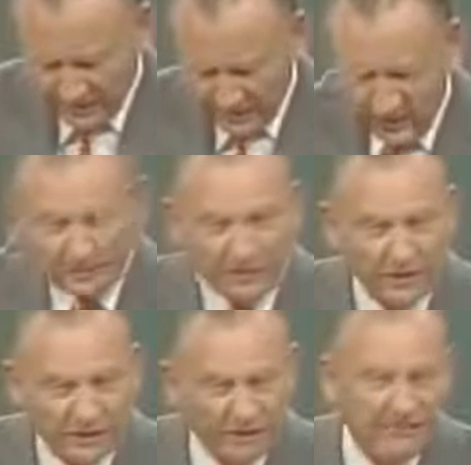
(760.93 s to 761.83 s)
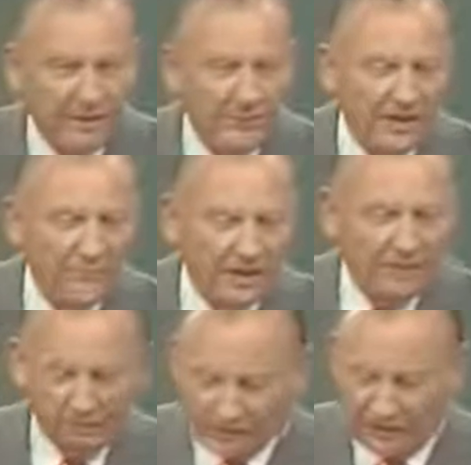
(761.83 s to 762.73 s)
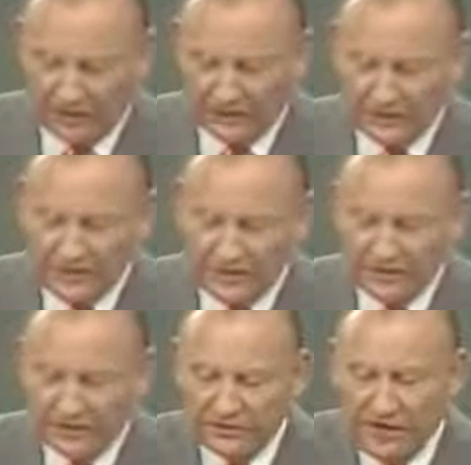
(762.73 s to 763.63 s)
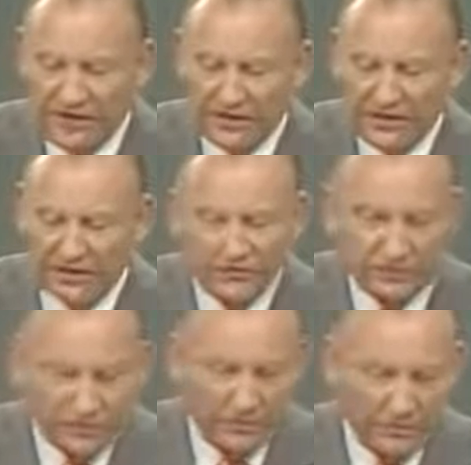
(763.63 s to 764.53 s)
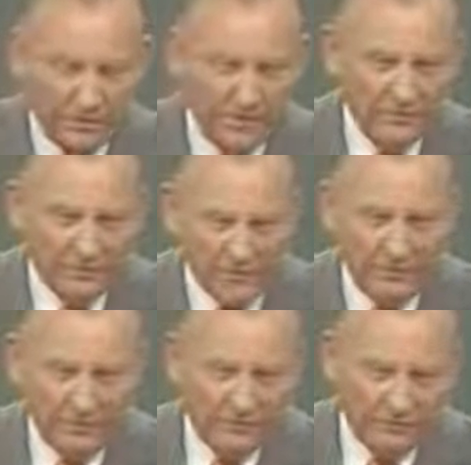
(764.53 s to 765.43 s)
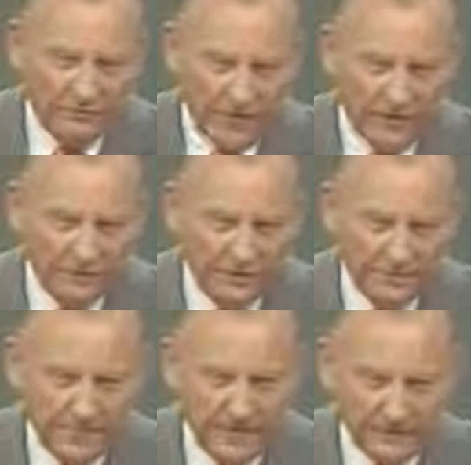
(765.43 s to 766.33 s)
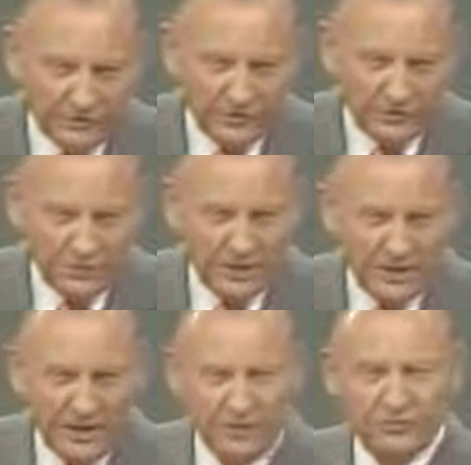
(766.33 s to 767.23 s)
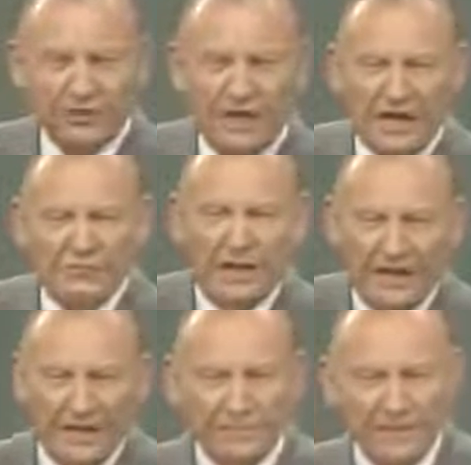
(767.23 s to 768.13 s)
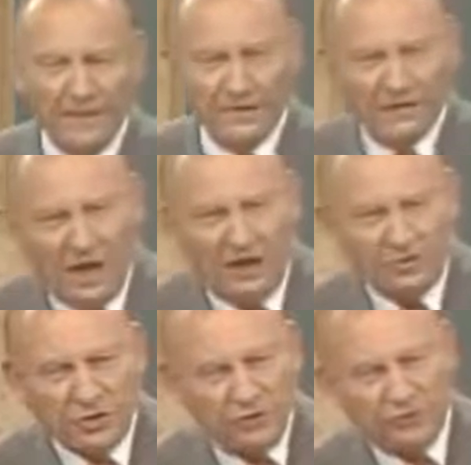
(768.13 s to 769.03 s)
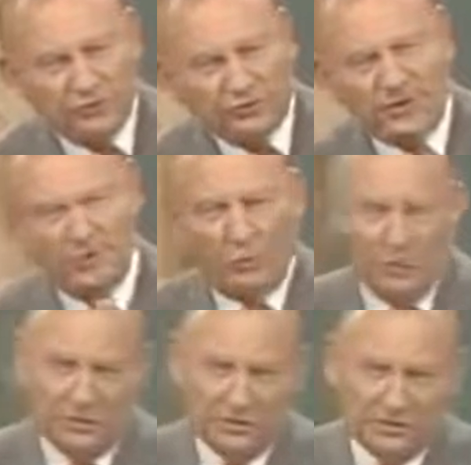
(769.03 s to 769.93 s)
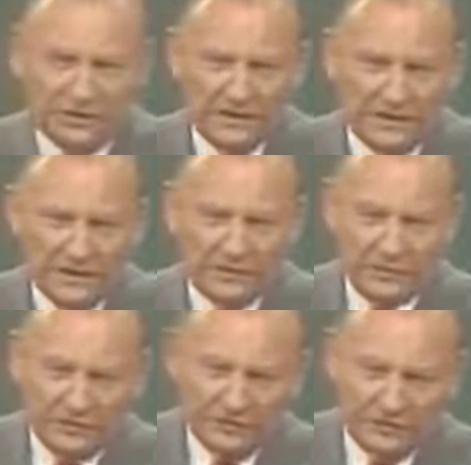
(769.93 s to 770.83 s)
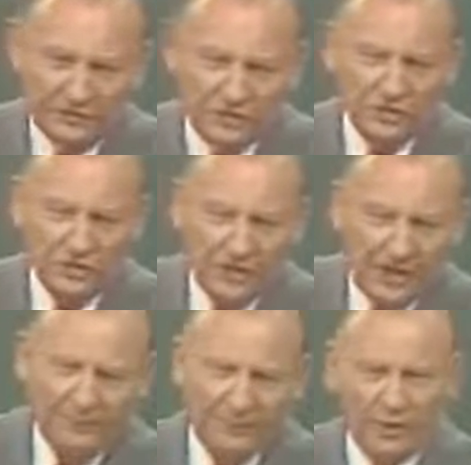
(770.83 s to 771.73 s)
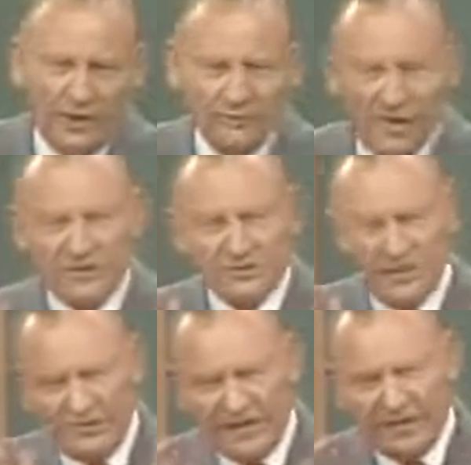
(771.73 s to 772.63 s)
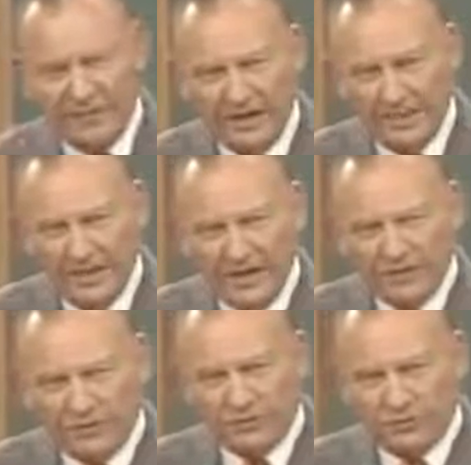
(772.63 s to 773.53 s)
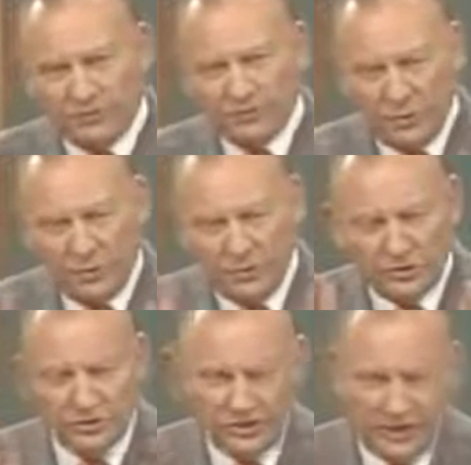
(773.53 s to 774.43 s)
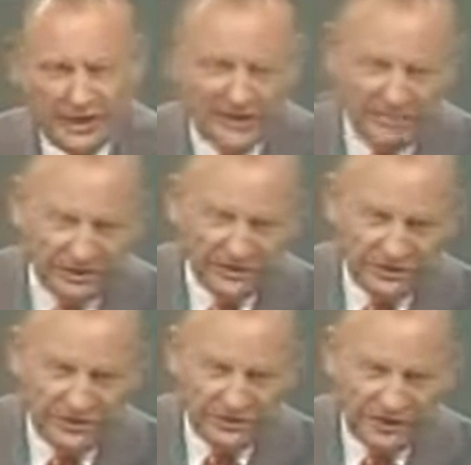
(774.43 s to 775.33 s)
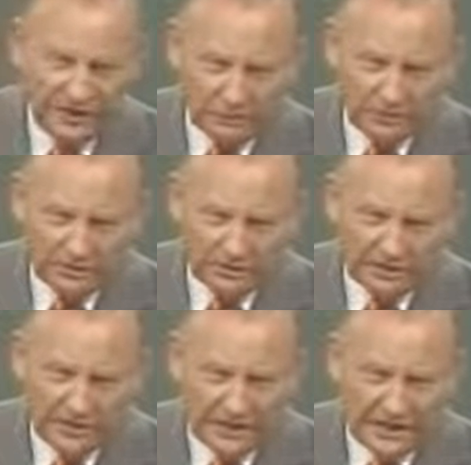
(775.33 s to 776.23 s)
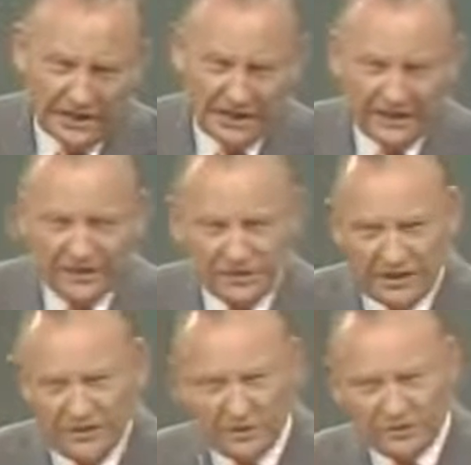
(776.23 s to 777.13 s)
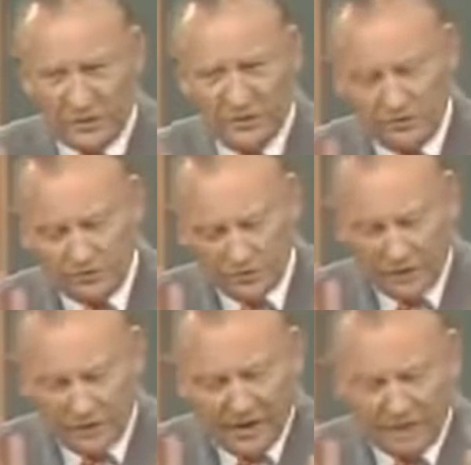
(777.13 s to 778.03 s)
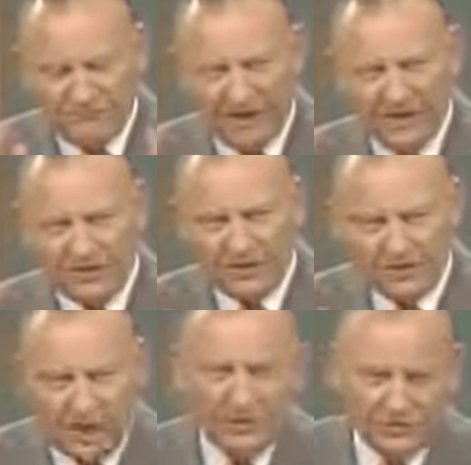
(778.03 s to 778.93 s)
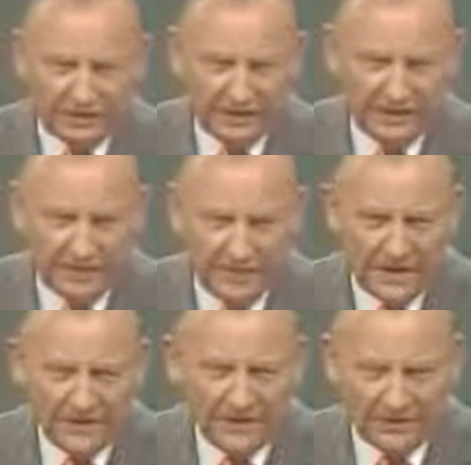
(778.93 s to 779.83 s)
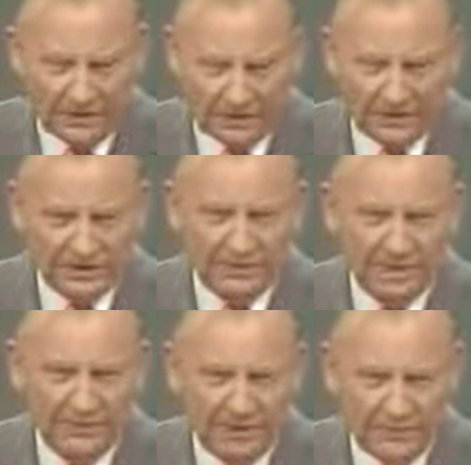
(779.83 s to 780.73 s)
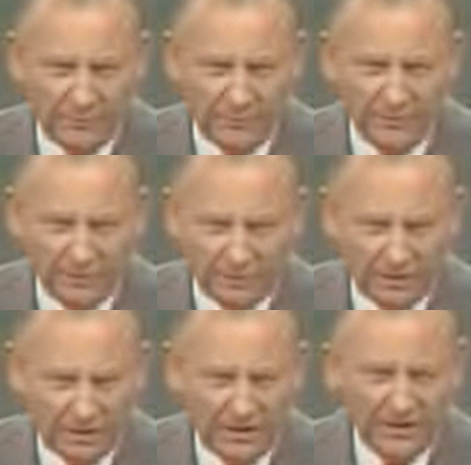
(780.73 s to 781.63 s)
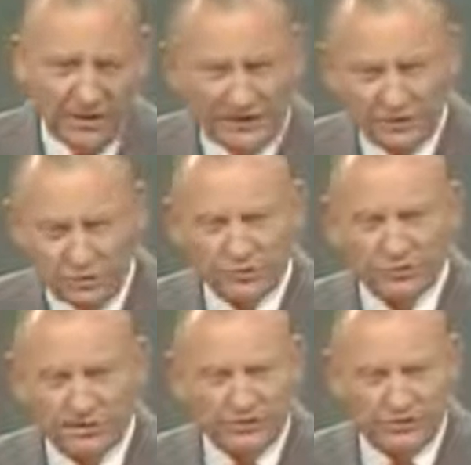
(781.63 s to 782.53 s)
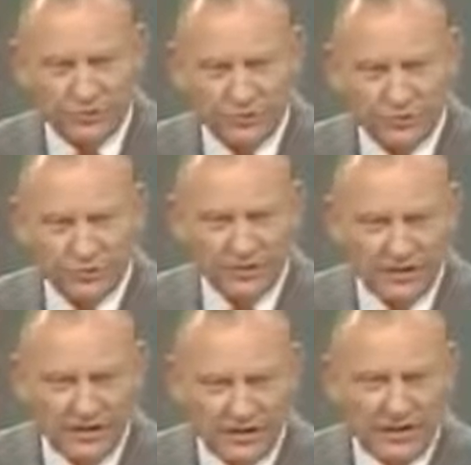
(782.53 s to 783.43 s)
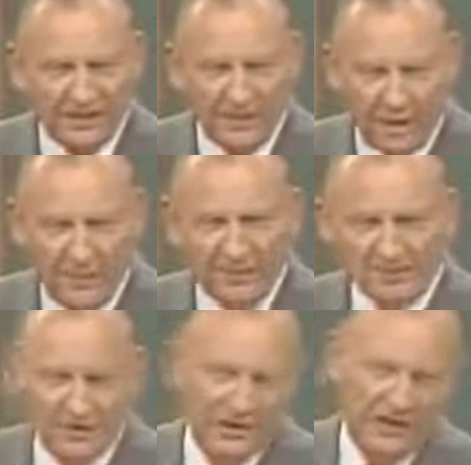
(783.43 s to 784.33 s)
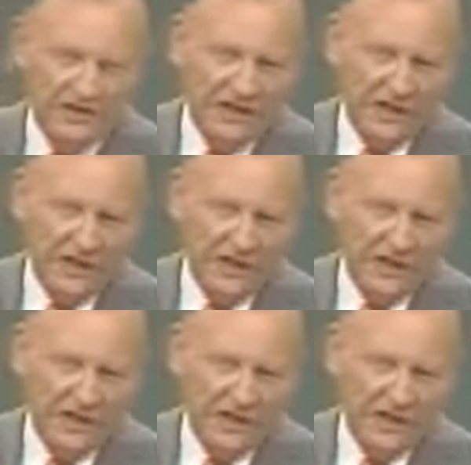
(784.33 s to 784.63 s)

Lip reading: Now, it is believed by many Bible scholars that God is still very much involved in Egypt. Now, you see, Abraham, that God chose to save the world. In Genesis chapter 12, God said of Abraham, says, "Through you and your seed, I will bless the entire world." And it was so, it was a fact that God stated that the seed of Abraham would bless the world. Now, he had two seeds. He had the promised seed,